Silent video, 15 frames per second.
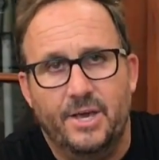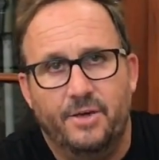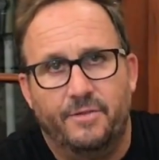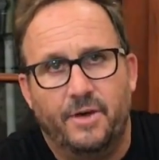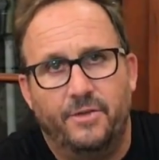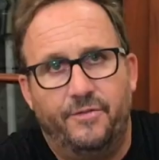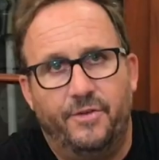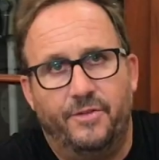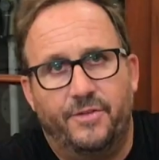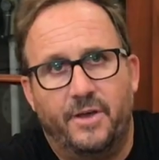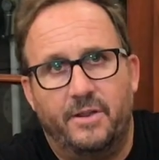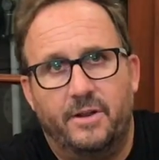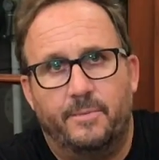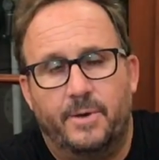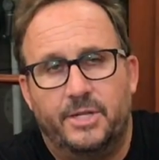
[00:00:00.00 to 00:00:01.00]
Those of you who
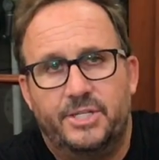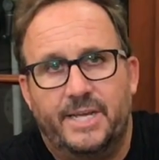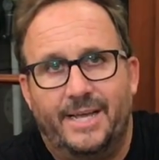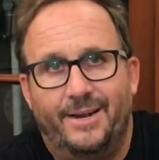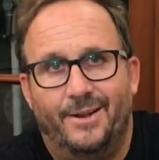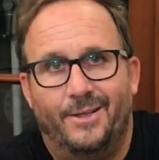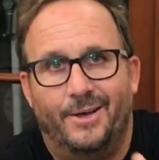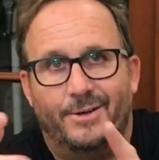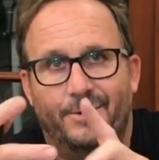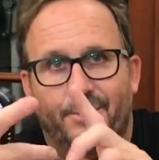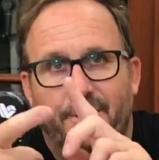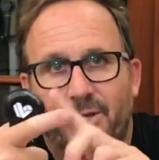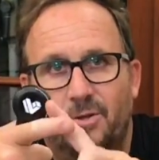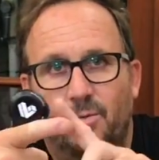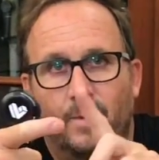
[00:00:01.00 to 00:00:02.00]
don't know my channel, I do
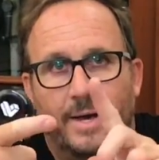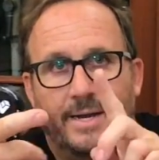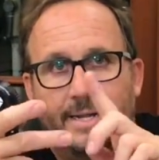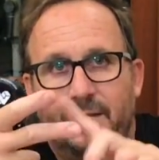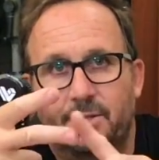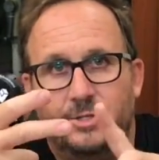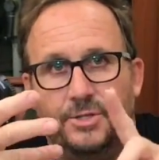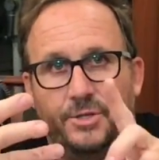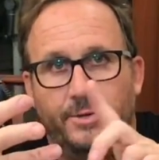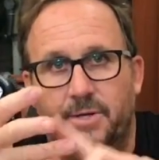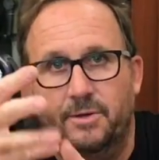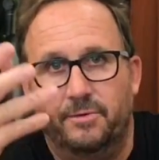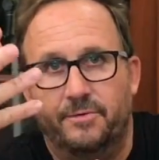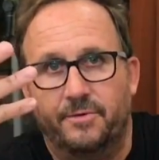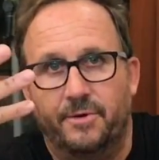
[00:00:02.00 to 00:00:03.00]
hill 1, hill 2,
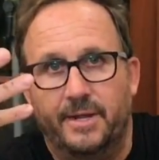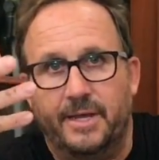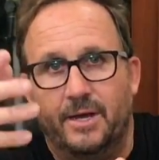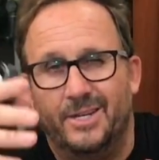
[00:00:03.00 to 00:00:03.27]
hill 3.